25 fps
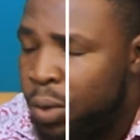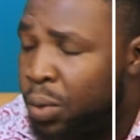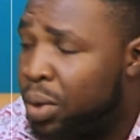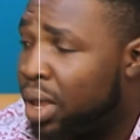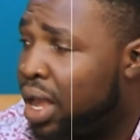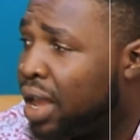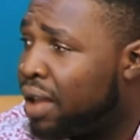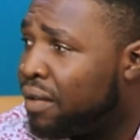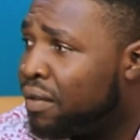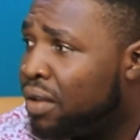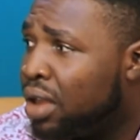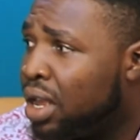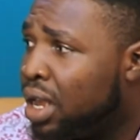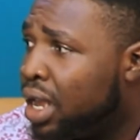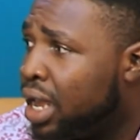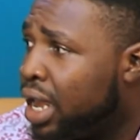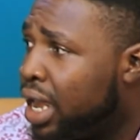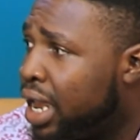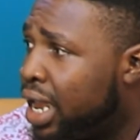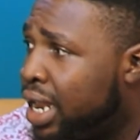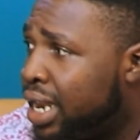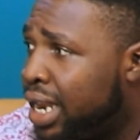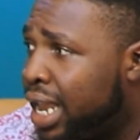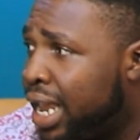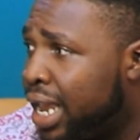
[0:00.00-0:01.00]
We have
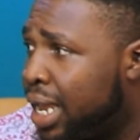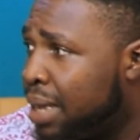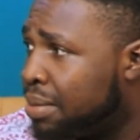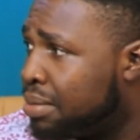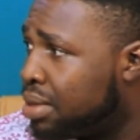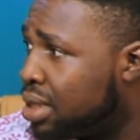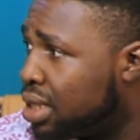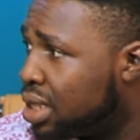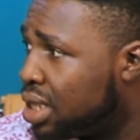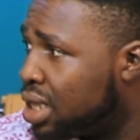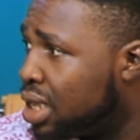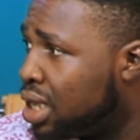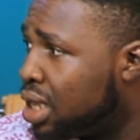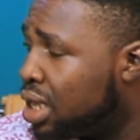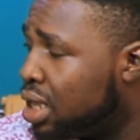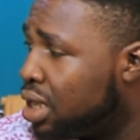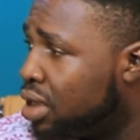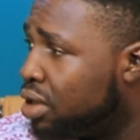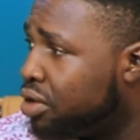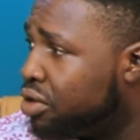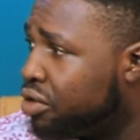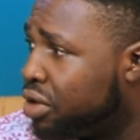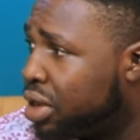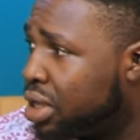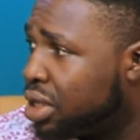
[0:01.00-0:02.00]

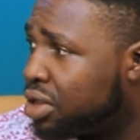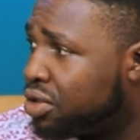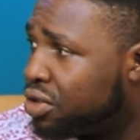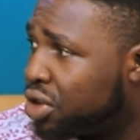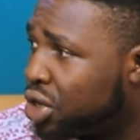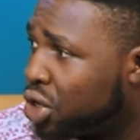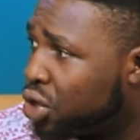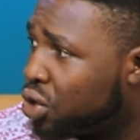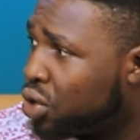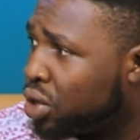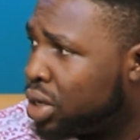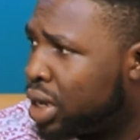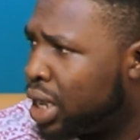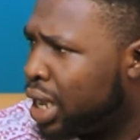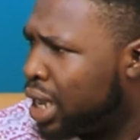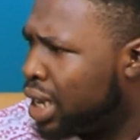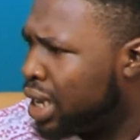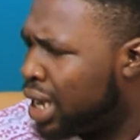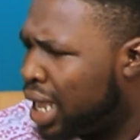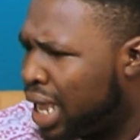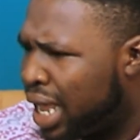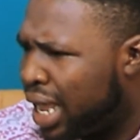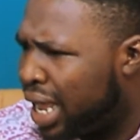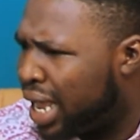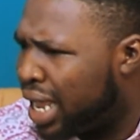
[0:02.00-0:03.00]
NIMC registration
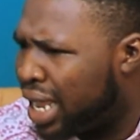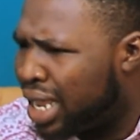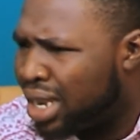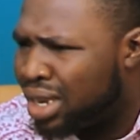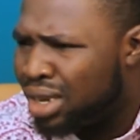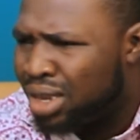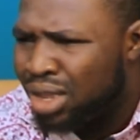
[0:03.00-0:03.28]
NIN.